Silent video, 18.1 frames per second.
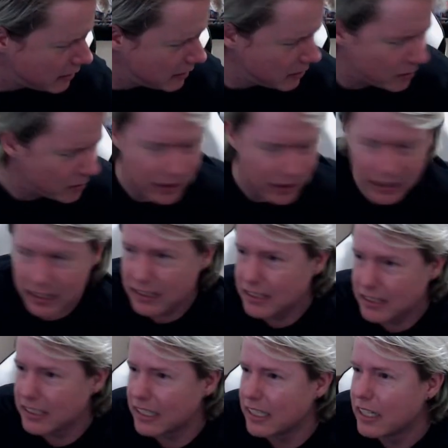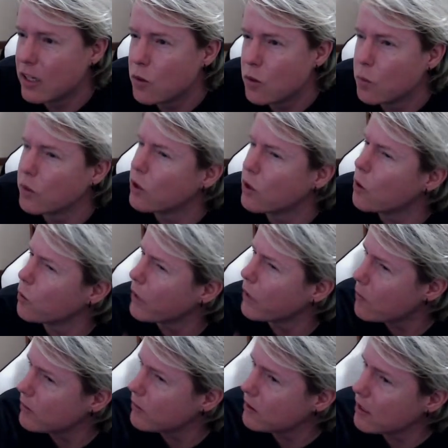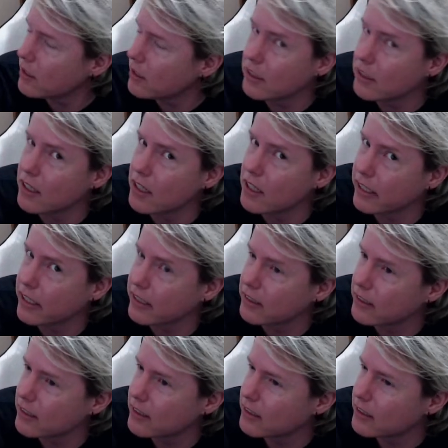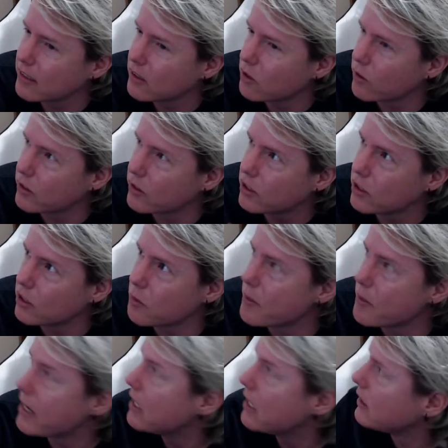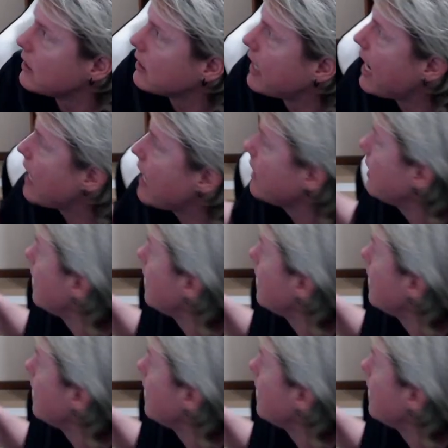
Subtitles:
let's see. Well, no, that one's not until August. So it's just A Man and His Cat that I